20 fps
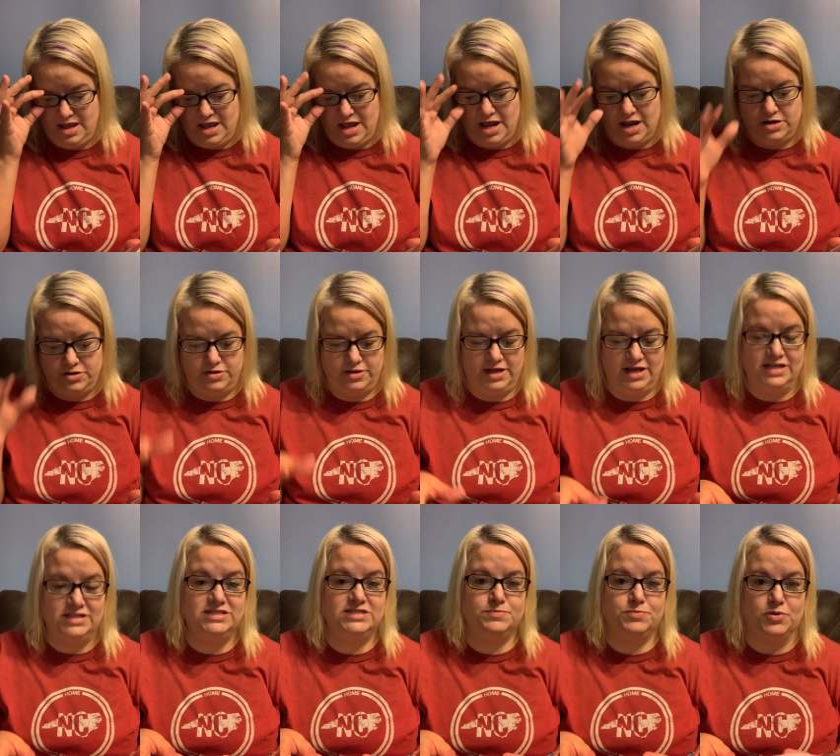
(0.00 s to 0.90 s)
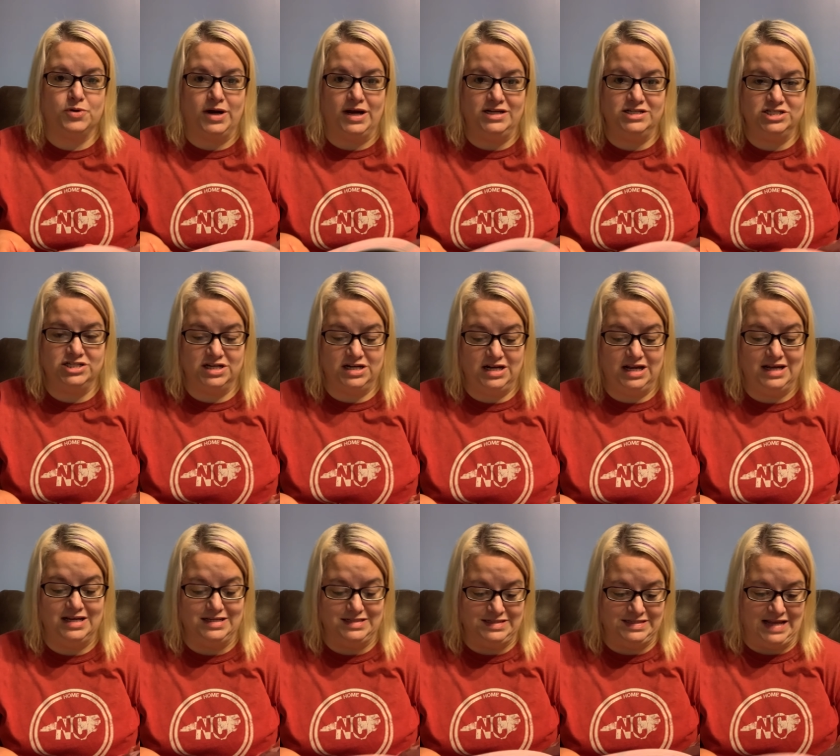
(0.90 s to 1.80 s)
Under the inspiration,
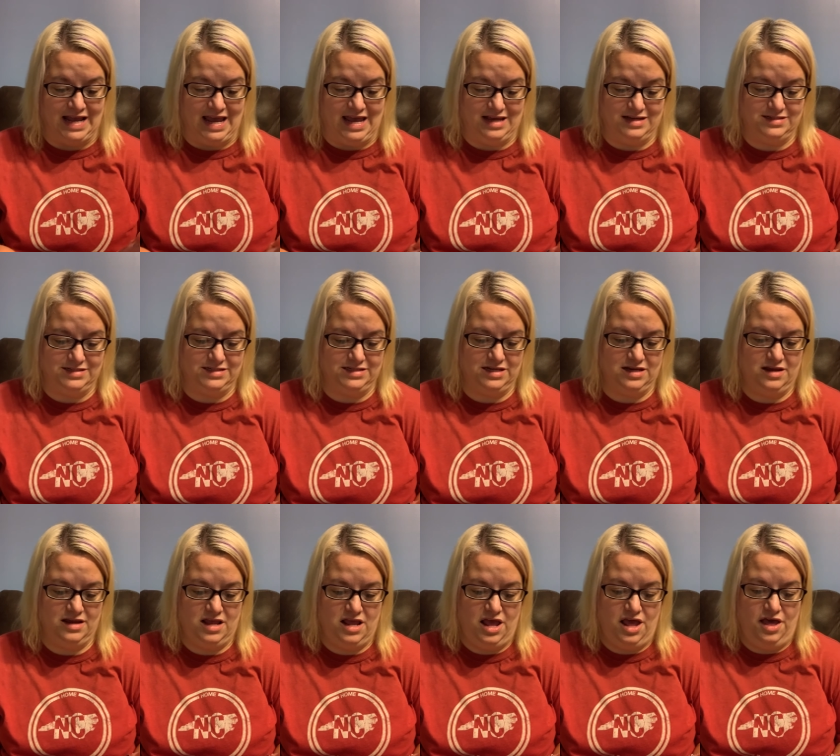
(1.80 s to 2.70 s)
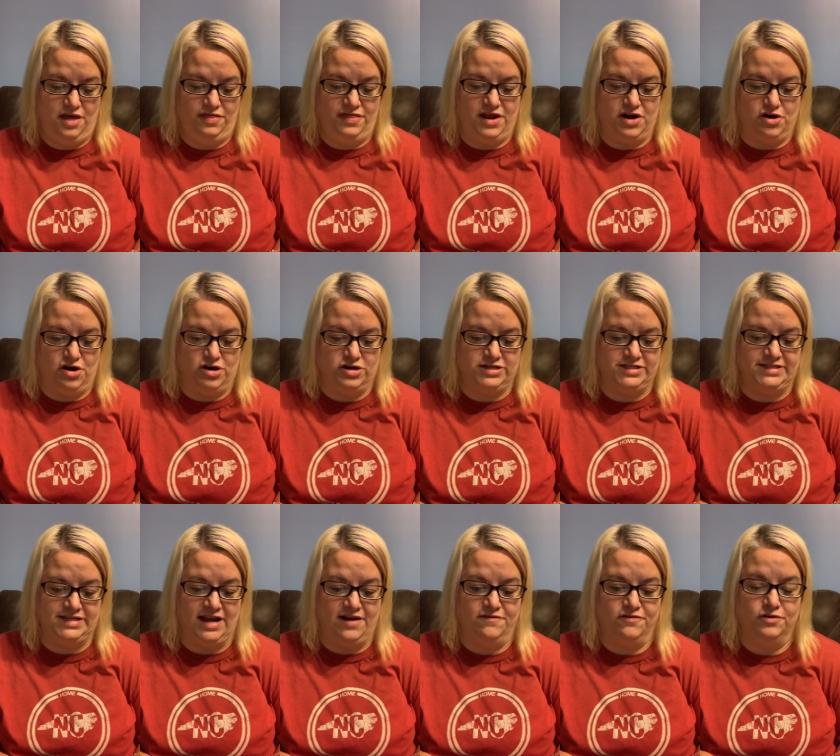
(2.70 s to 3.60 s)
it says, there are
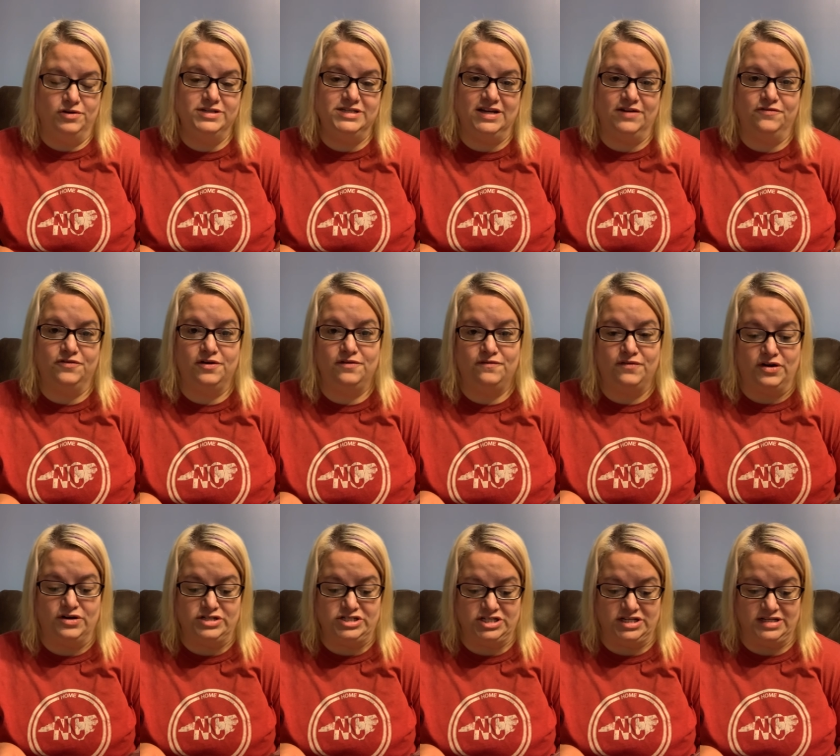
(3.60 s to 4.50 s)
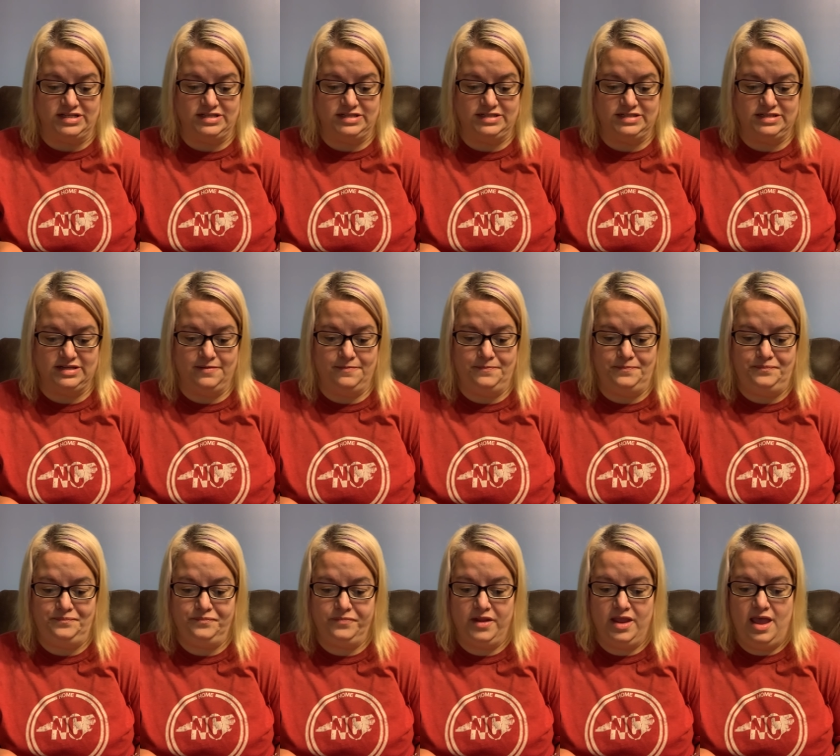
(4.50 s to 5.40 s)
several different versions
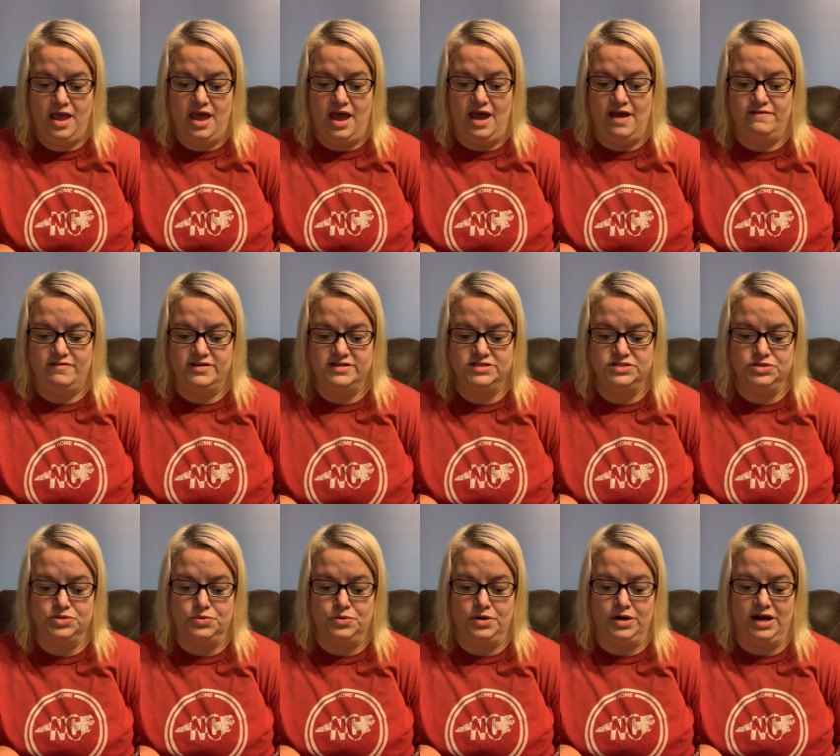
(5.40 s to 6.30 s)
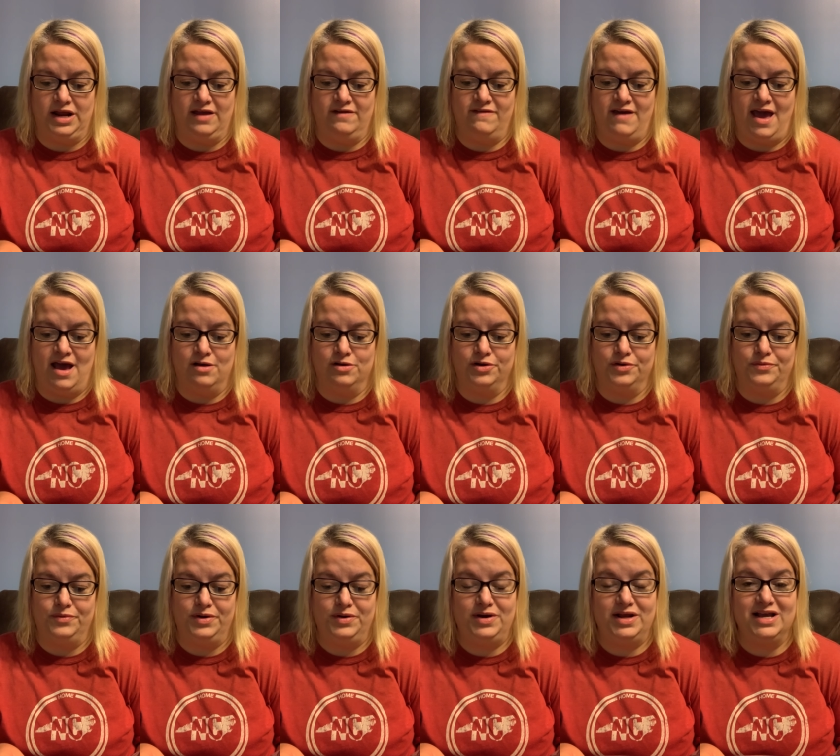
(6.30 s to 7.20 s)
of the story of how
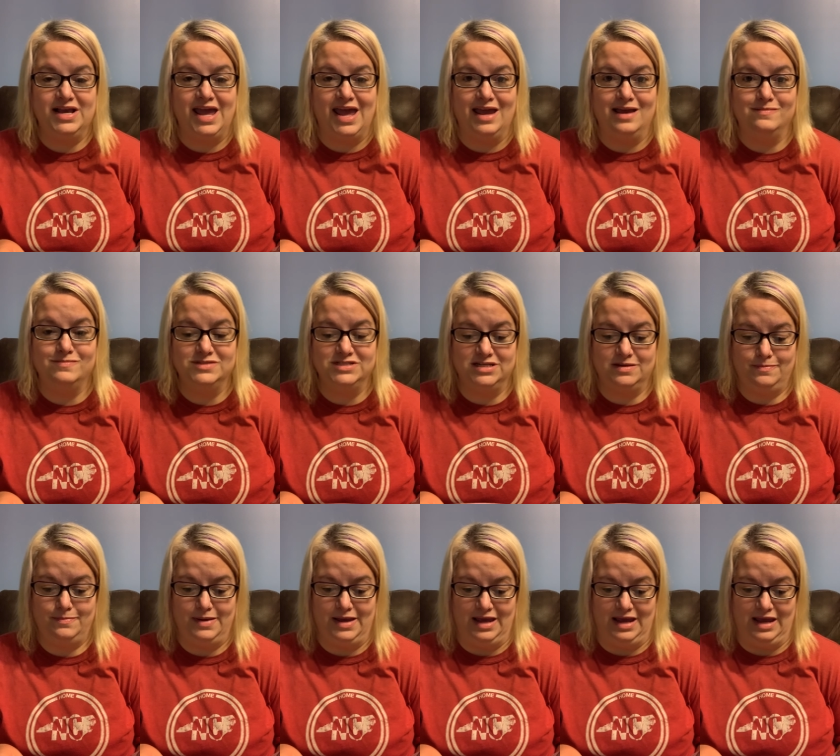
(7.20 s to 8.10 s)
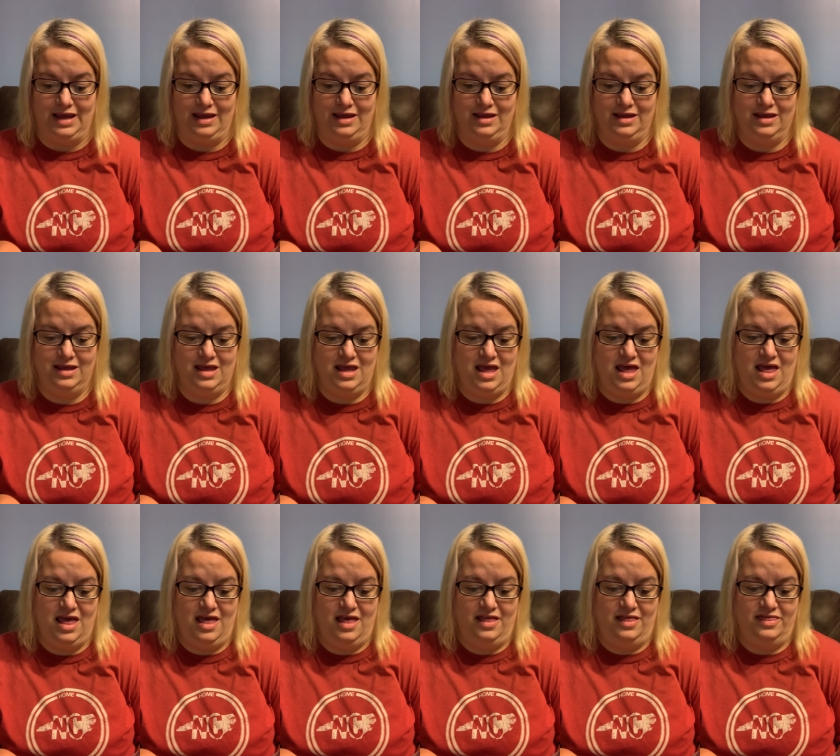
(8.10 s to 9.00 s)
Garuda came to be
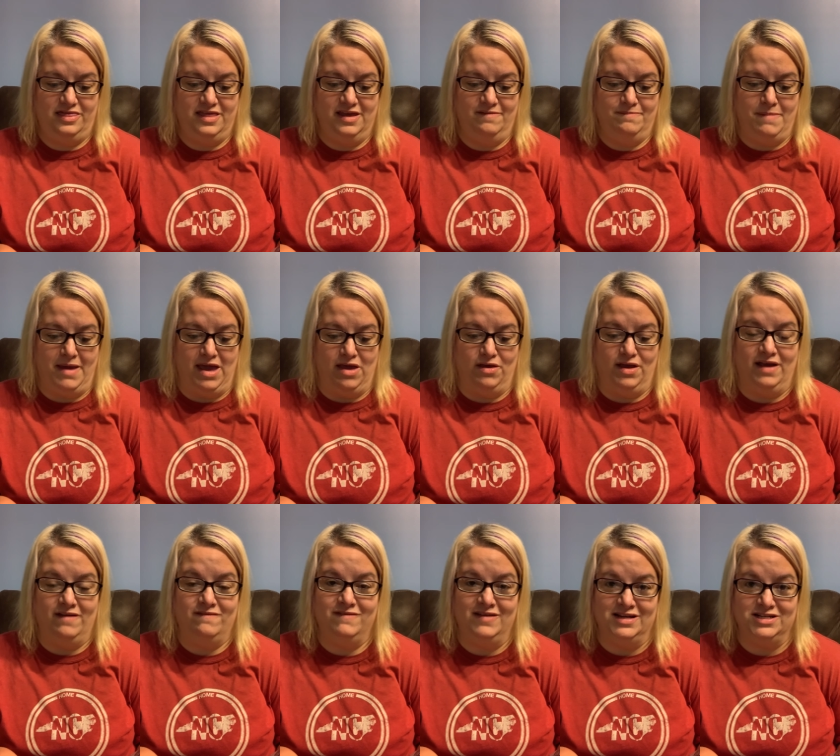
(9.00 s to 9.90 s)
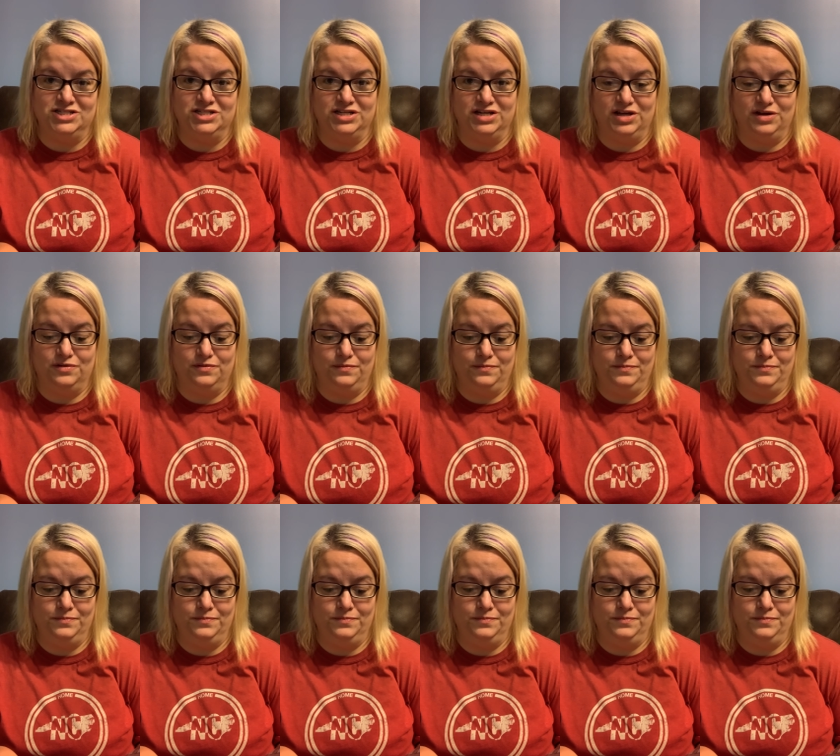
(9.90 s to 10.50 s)
the Mount of Vishnu.